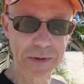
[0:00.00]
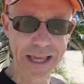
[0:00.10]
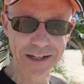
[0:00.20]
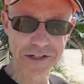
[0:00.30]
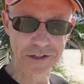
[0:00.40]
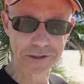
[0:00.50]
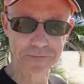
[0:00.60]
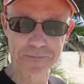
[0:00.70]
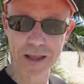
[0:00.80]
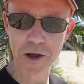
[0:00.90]
to be answered,
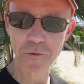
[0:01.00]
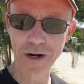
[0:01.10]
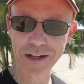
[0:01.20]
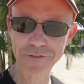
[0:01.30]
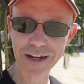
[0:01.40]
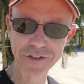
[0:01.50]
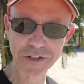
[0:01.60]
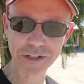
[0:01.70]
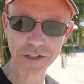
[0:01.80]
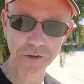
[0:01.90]
what I invite
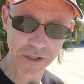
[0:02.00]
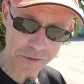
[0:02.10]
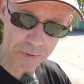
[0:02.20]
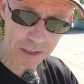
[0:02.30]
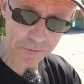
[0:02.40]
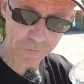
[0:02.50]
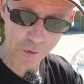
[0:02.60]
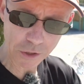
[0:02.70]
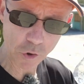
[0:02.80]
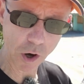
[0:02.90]
you to do is pick up the
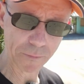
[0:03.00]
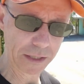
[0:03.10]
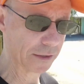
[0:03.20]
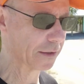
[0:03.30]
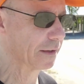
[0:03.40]
phone and call me.